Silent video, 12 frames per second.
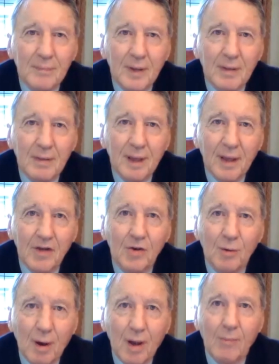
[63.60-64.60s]
and thank
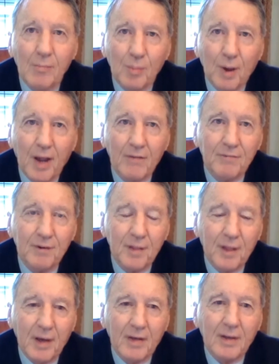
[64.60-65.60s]
you, Amber Mack, for
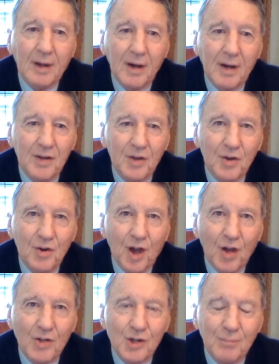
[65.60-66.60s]
that kind
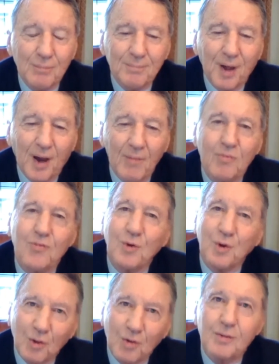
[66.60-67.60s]
introduction. I'm
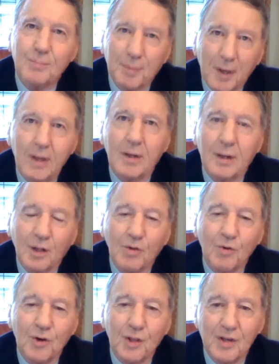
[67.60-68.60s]
thrilled to be
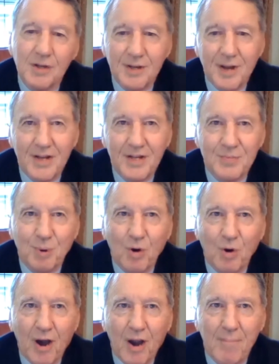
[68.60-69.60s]
included in today's
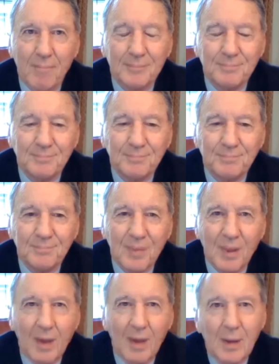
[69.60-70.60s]
program.
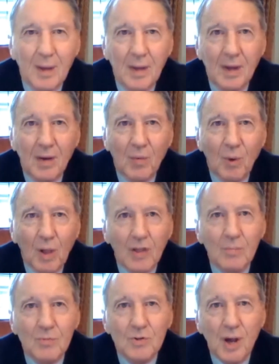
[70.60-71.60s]

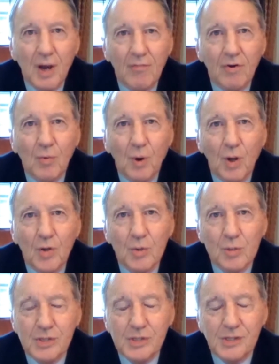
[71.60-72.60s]
Welcome to everyone who
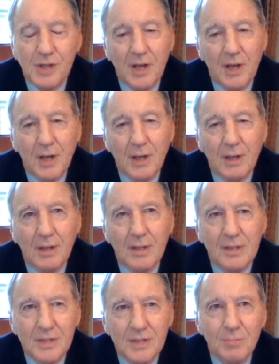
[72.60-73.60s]
is attending
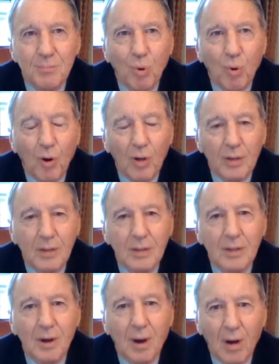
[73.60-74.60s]
this important
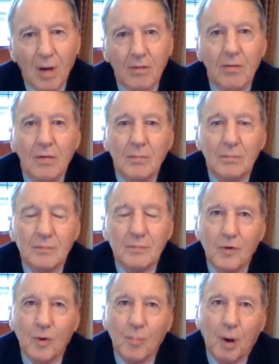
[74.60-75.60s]
inaugural
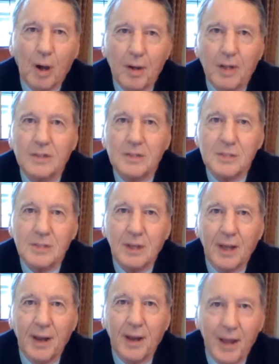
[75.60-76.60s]
Robotics
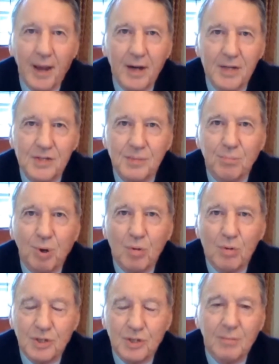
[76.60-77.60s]
and AI
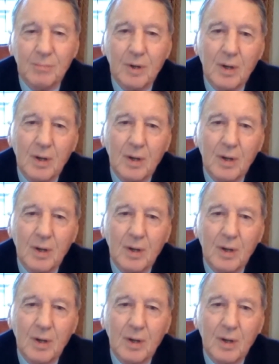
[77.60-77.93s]
Symposium,